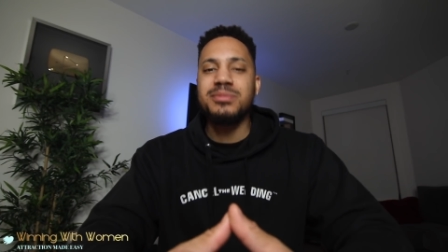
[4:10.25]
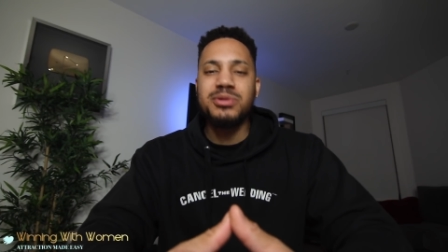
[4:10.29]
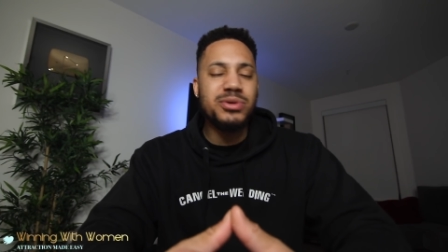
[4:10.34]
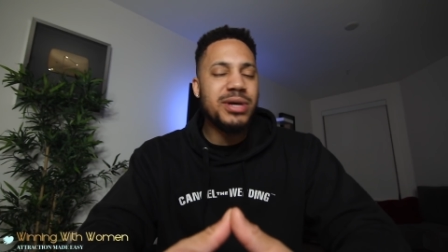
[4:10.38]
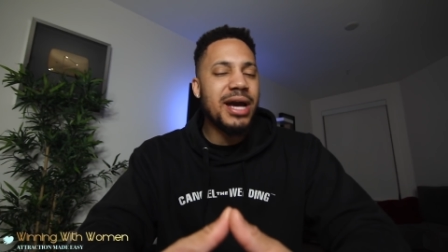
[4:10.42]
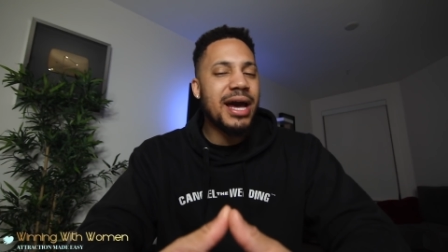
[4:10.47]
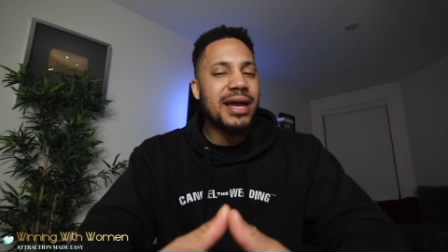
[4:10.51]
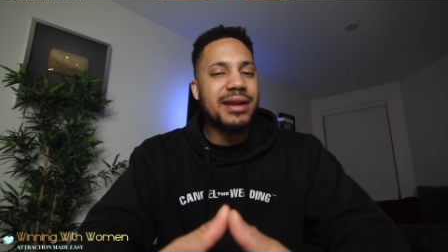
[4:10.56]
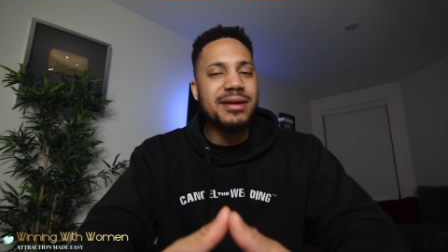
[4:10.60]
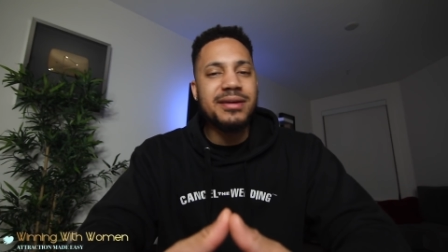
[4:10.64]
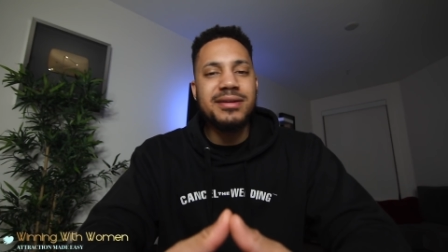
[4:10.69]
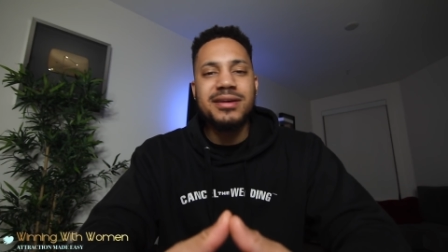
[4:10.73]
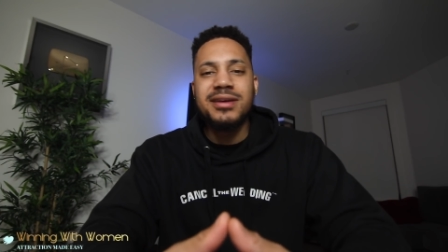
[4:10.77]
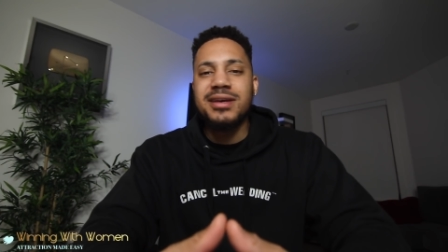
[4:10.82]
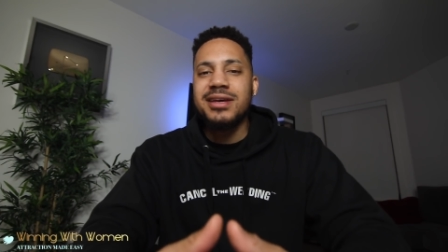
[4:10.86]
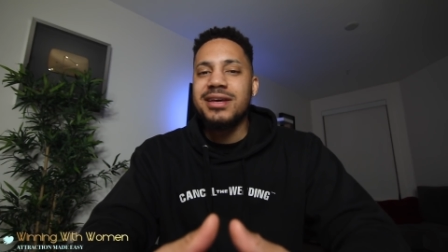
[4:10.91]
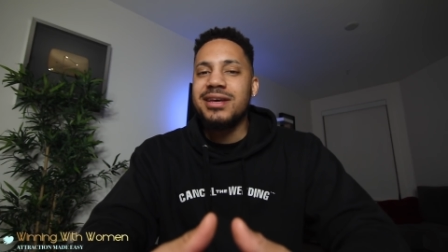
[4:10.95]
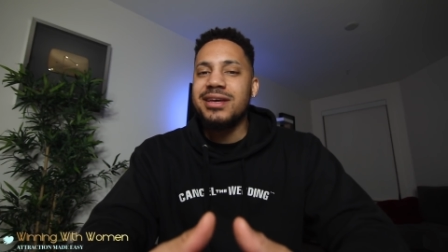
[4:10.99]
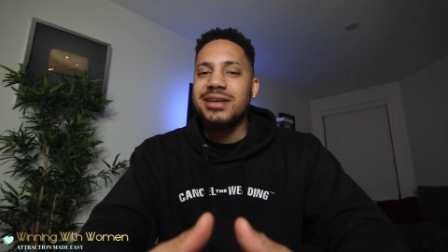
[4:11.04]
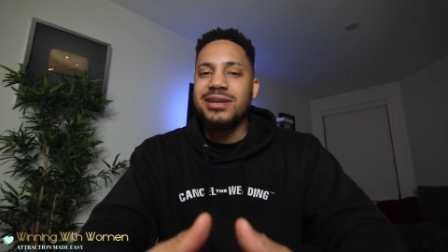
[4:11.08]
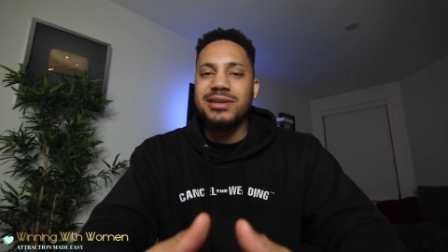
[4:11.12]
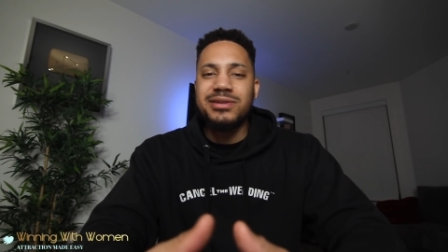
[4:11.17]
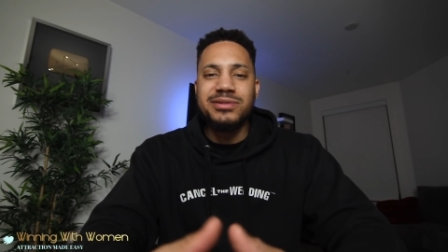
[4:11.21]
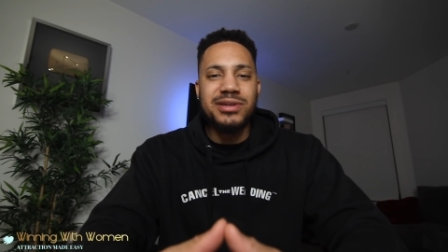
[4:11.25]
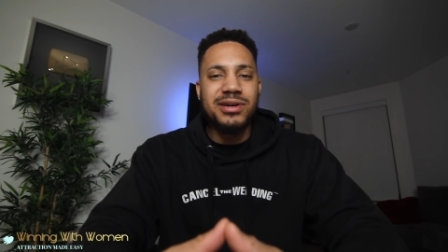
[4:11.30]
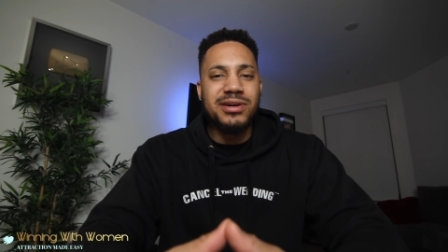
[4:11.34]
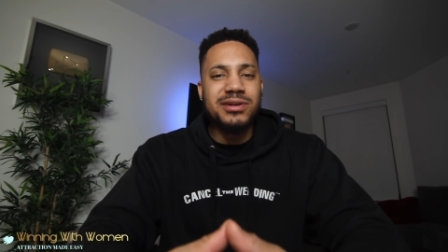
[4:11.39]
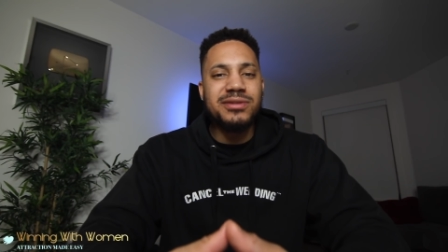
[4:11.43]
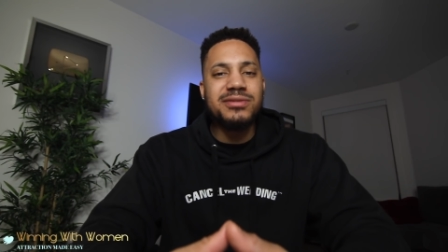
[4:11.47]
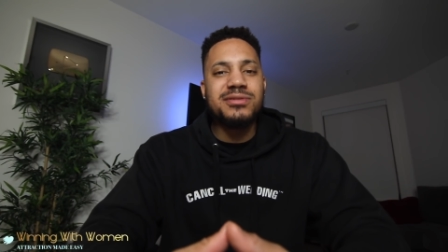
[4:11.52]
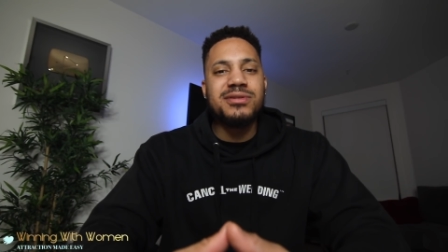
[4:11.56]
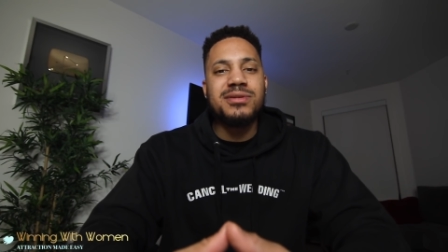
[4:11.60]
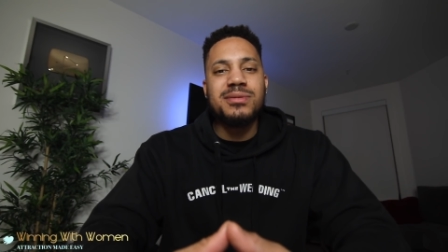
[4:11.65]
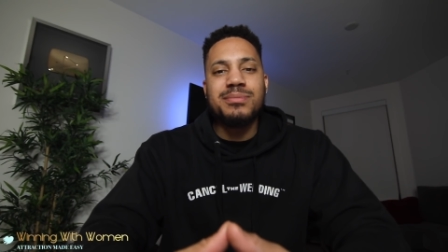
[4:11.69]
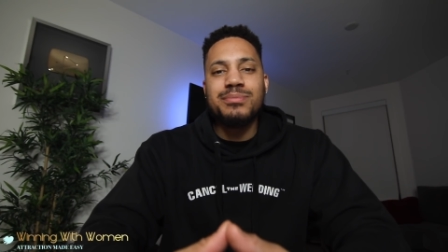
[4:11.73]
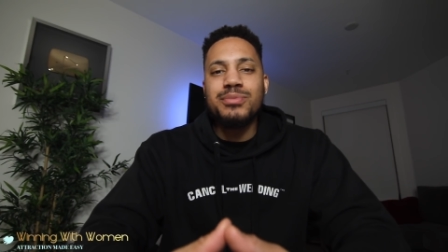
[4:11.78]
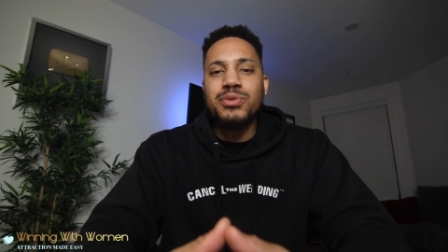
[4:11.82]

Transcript: You got to, you know,